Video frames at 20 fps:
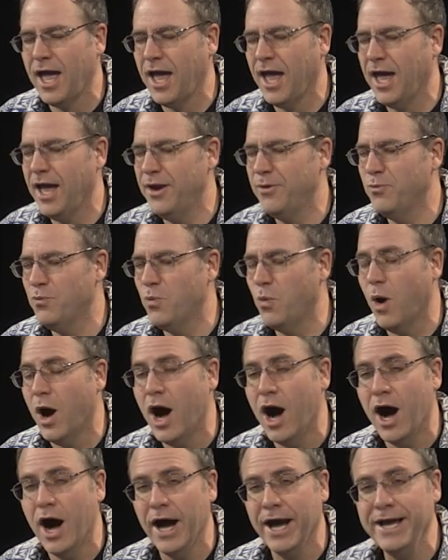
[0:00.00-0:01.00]
and
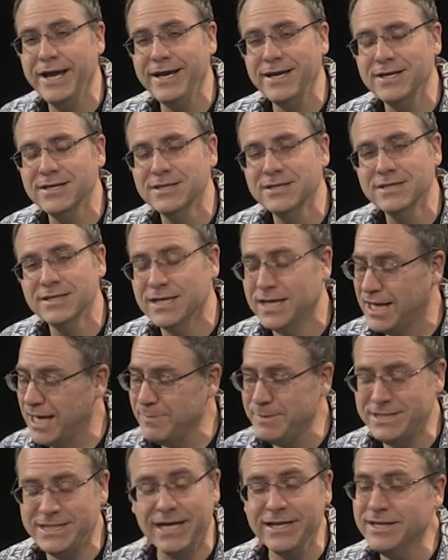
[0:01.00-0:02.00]
why? And I'm
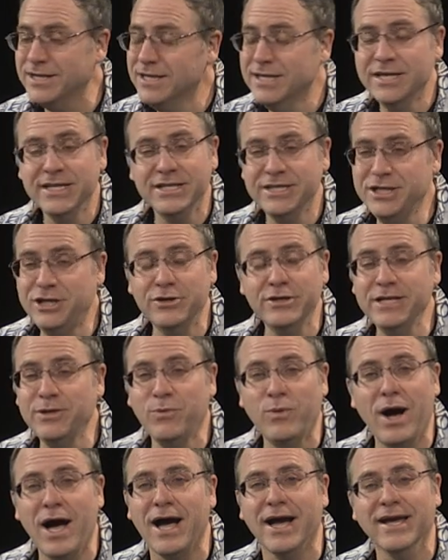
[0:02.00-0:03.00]
going to tell you don't need a
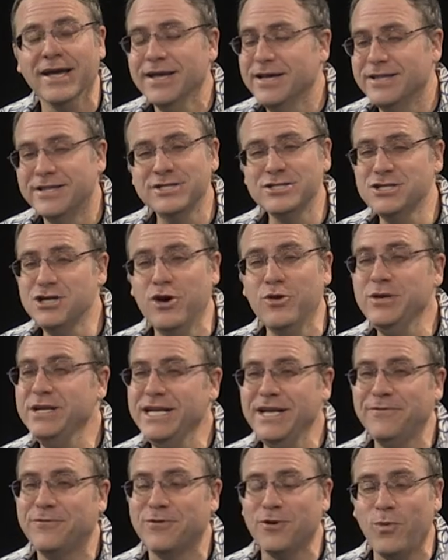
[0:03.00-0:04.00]
why. There's no
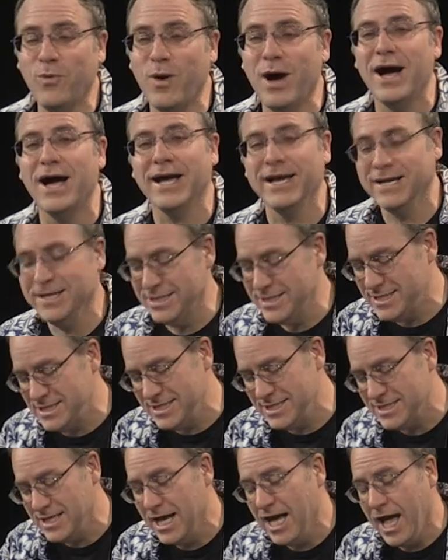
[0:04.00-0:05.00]
need for a why. It's
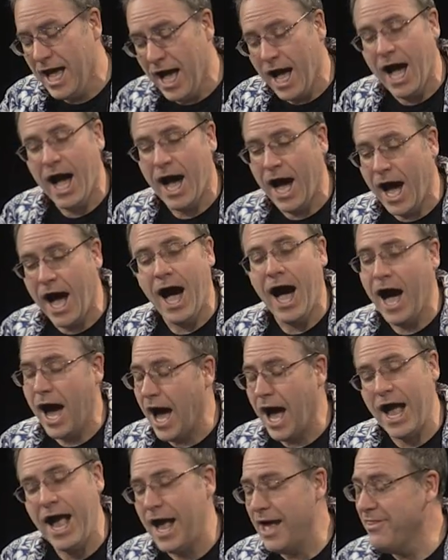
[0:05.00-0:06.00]
just
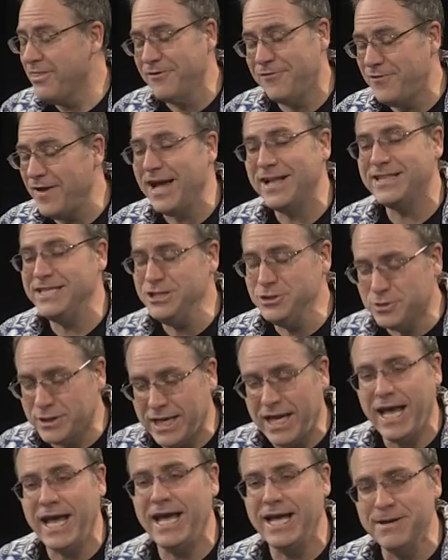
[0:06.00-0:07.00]
the fact that you
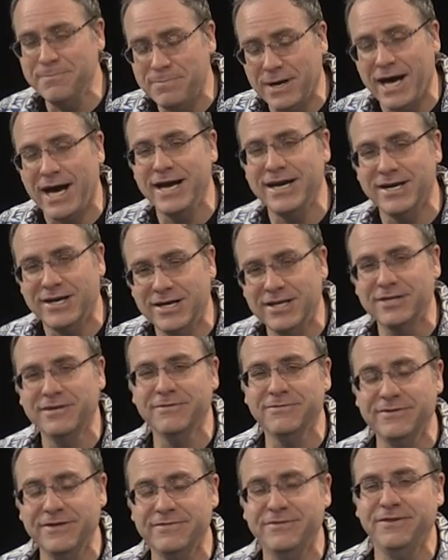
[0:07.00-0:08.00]
can buy
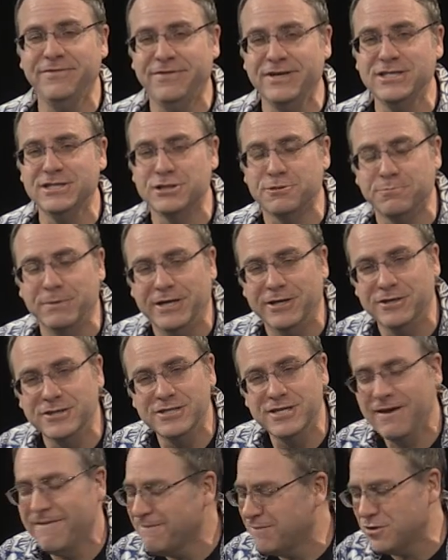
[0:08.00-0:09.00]
150 fidget spinners
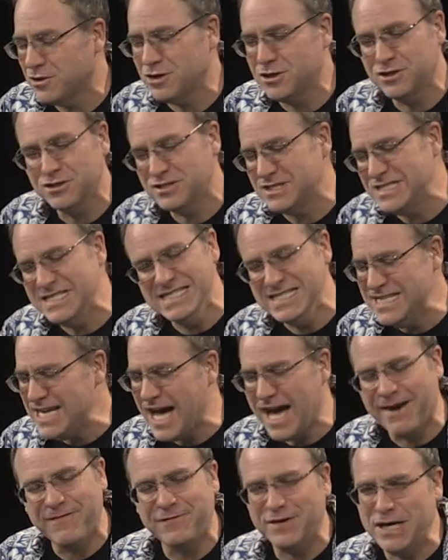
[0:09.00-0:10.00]
for
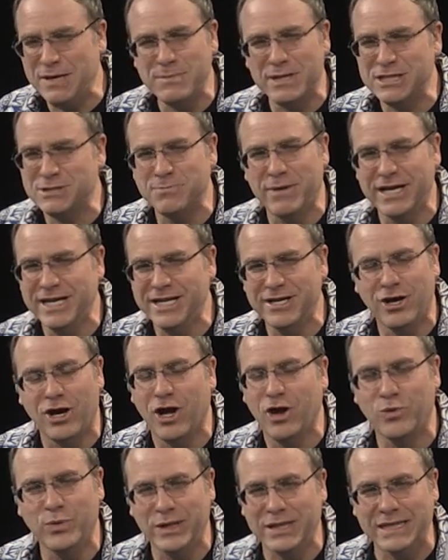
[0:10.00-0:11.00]
not very much money at
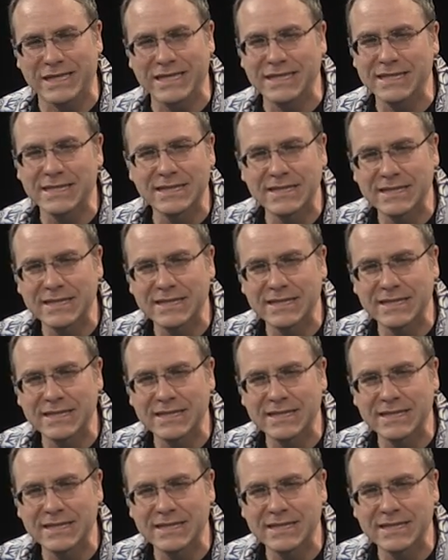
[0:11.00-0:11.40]
all, really,